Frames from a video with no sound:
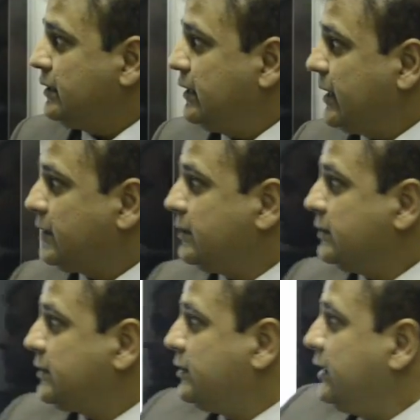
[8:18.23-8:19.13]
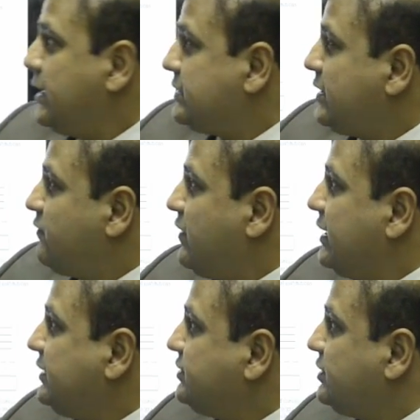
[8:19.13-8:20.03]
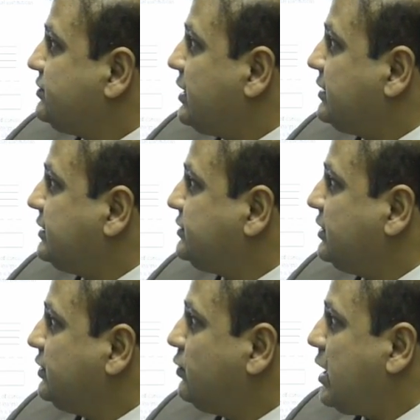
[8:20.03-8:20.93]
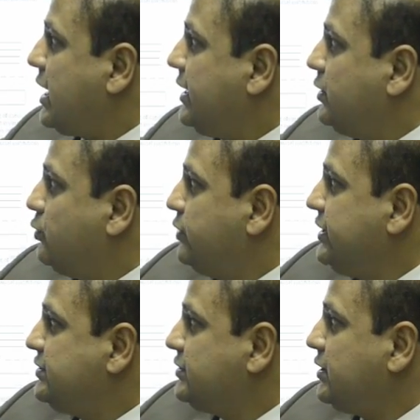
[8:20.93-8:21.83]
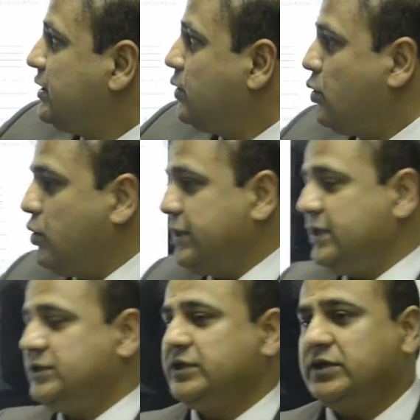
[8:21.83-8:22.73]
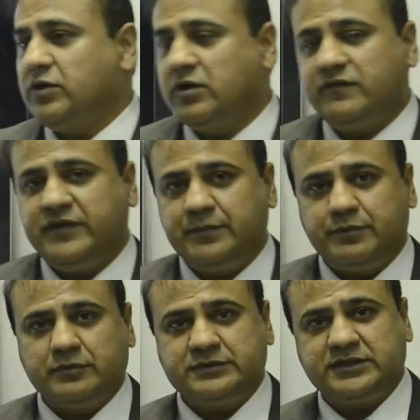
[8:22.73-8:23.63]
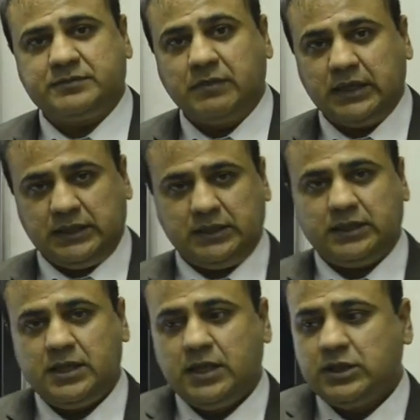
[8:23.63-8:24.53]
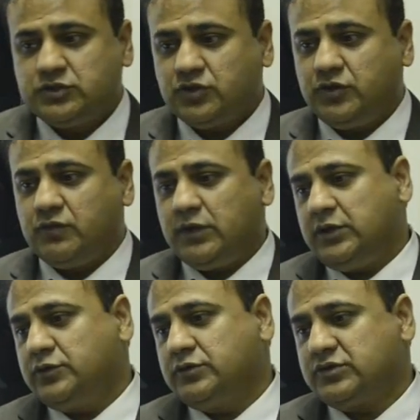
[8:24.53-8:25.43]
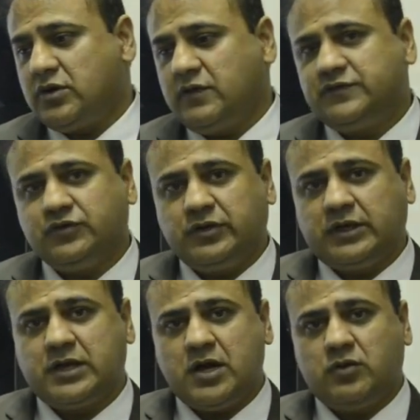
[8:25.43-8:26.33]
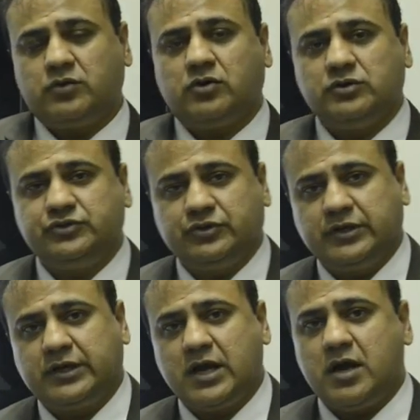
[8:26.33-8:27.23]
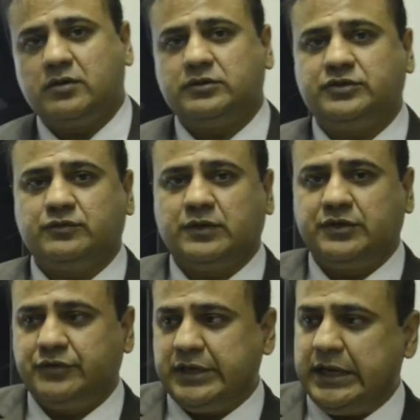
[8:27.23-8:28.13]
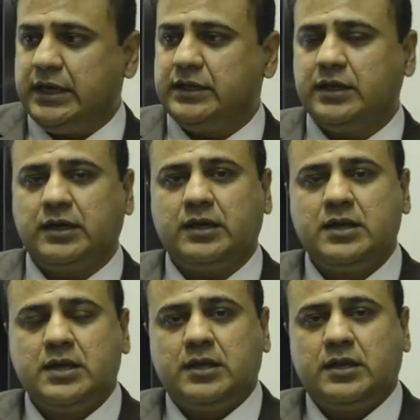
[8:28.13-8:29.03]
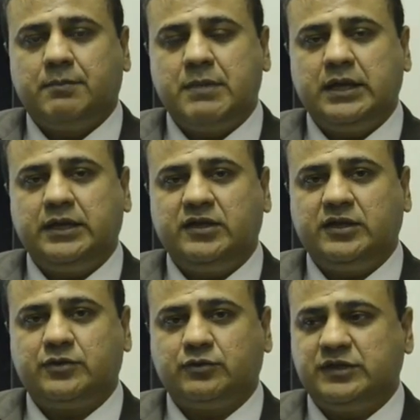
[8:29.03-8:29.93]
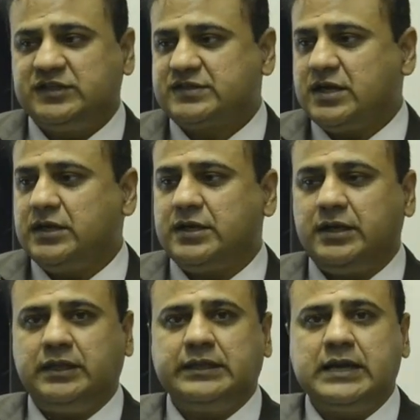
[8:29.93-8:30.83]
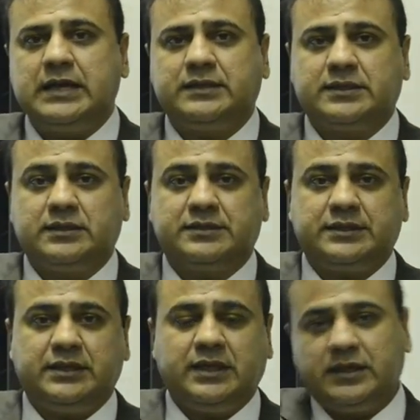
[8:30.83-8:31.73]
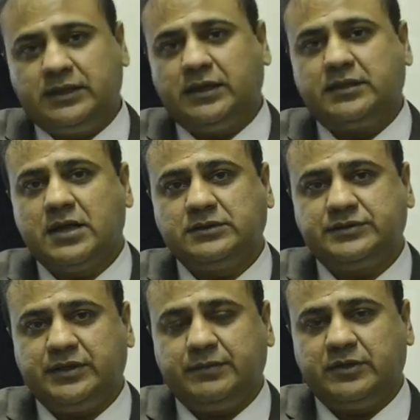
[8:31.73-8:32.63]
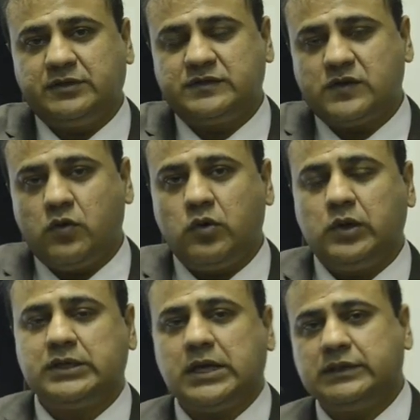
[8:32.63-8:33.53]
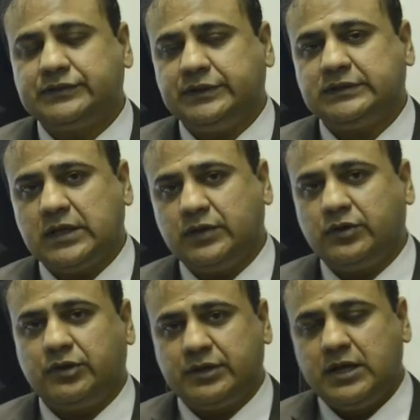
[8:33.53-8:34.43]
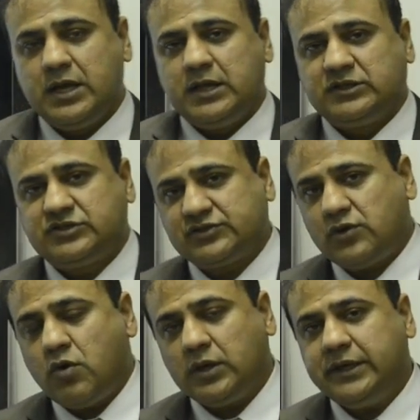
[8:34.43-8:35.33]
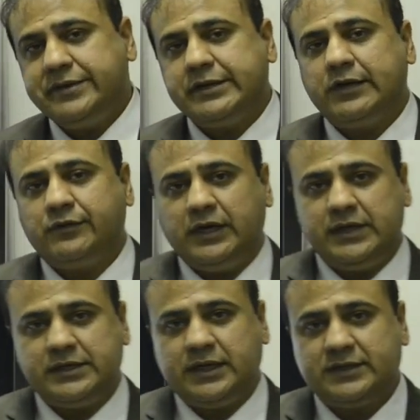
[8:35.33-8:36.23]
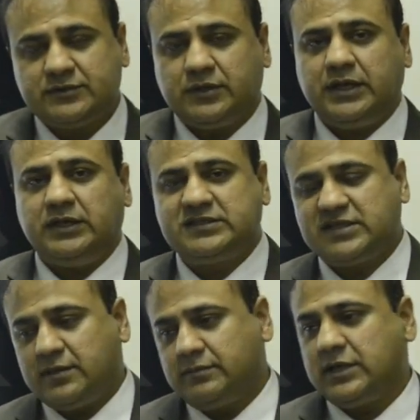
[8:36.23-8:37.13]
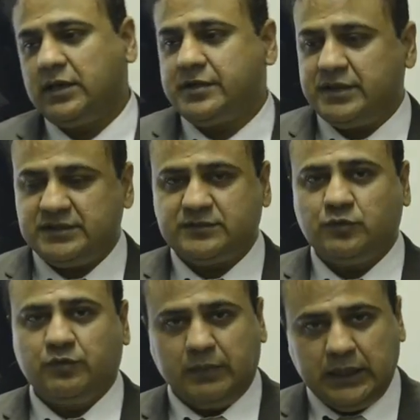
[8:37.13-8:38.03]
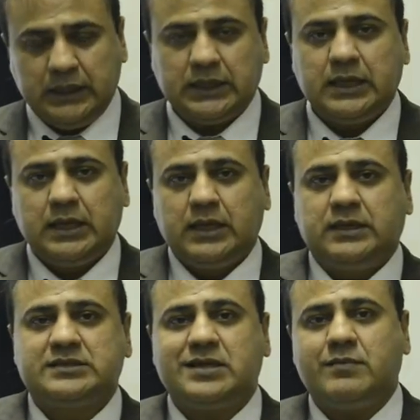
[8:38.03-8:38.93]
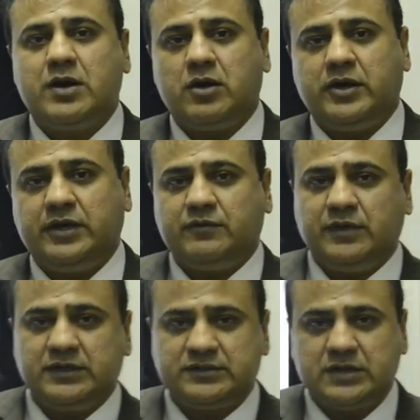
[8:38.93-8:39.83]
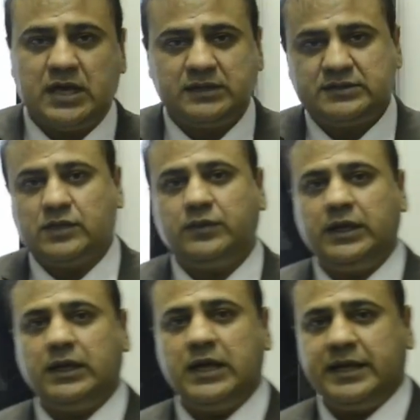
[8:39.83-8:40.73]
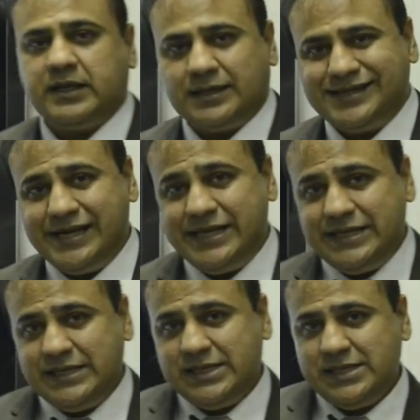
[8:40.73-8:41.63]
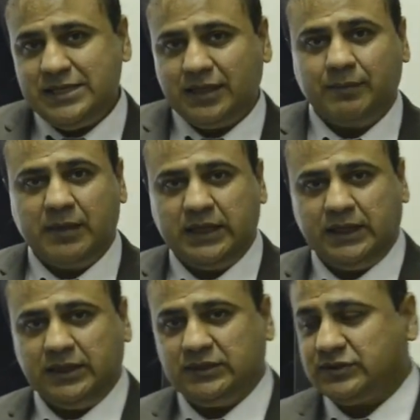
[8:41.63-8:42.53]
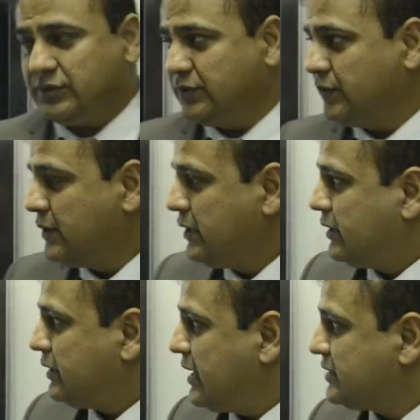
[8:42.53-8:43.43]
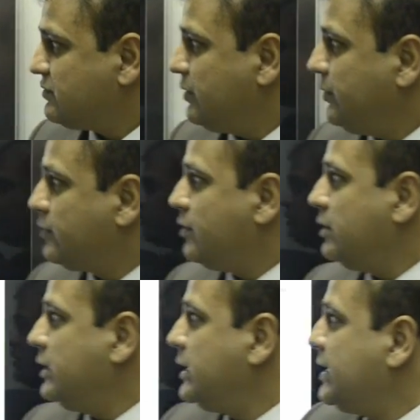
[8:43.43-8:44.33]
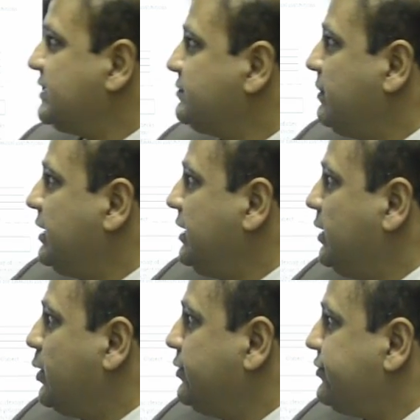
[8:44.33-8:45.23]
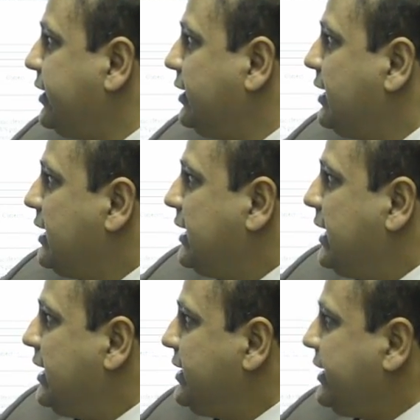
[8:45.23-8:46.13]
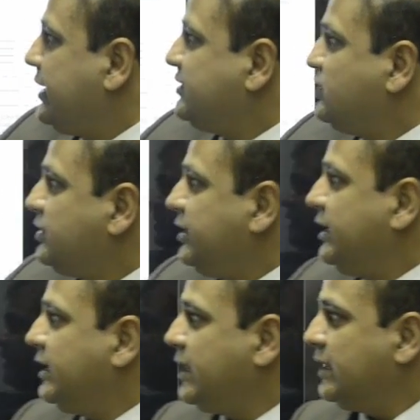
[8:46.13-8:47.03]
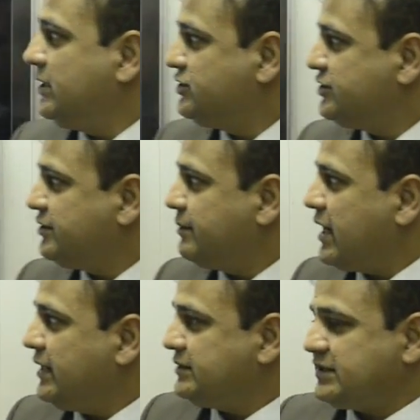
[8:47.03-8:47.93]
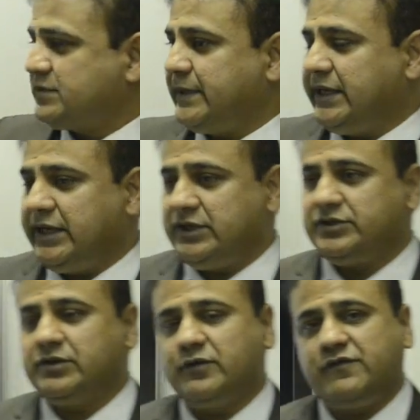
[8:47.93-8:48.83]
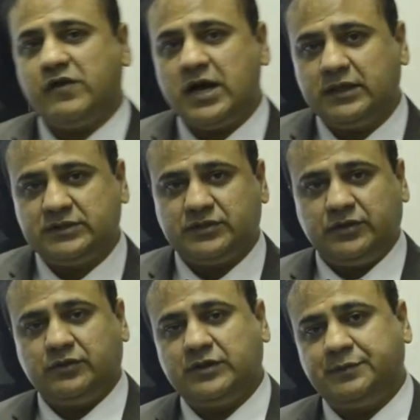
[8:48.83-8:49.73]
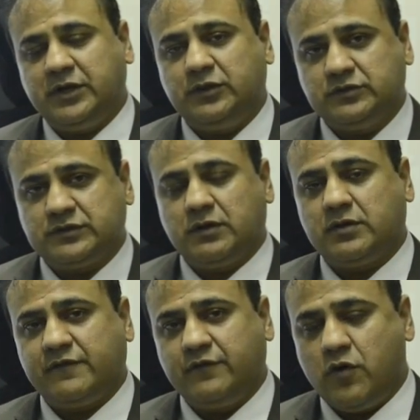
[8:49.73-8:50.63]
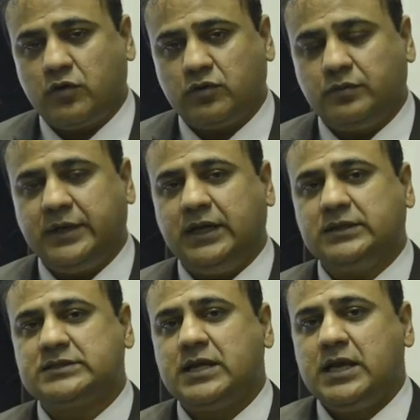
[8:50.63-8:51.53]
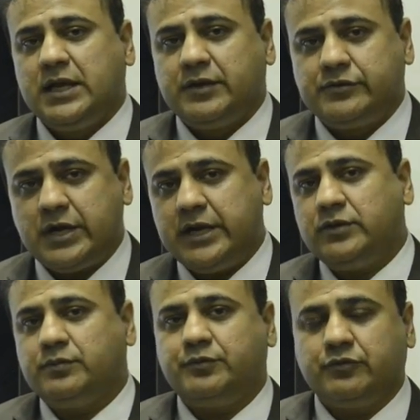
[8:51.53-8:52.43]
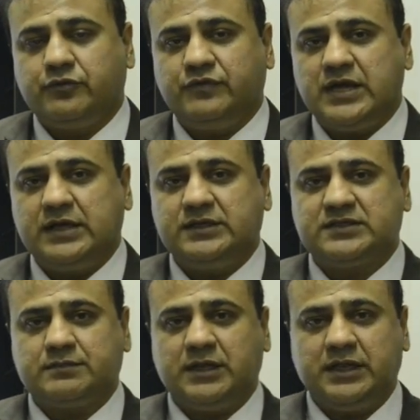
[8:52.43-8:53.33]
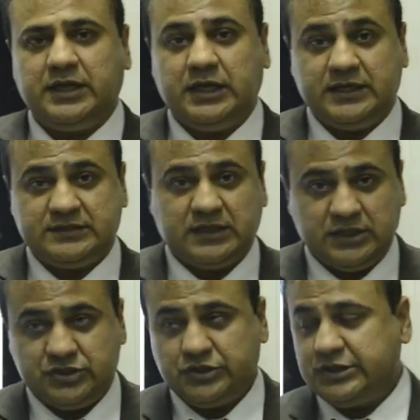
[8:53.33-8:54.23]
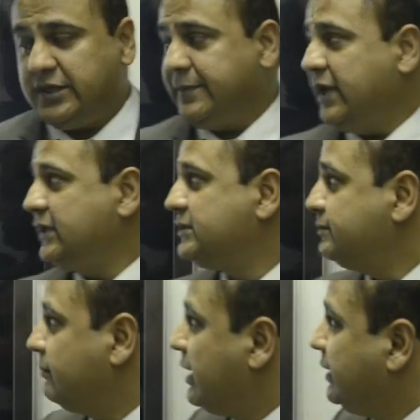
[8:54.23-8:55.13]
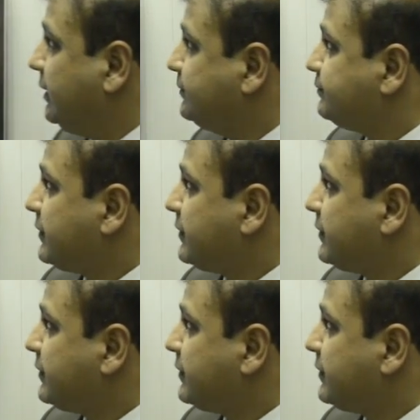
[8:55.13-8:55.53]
Then creating financial transaction to hide original origin of deposit money. So you will use offshore account, onshore account, you will rotate the money to this country, that country, another country, because all countries are not strongly regulated. So in some countries movement, somehow it will start sounding like a clean money. So that's why we called it as money laundering. Integration, creating a legitimized explanation of funds. So you can produce a lot of documents, try to prove that this money is a legitimate money.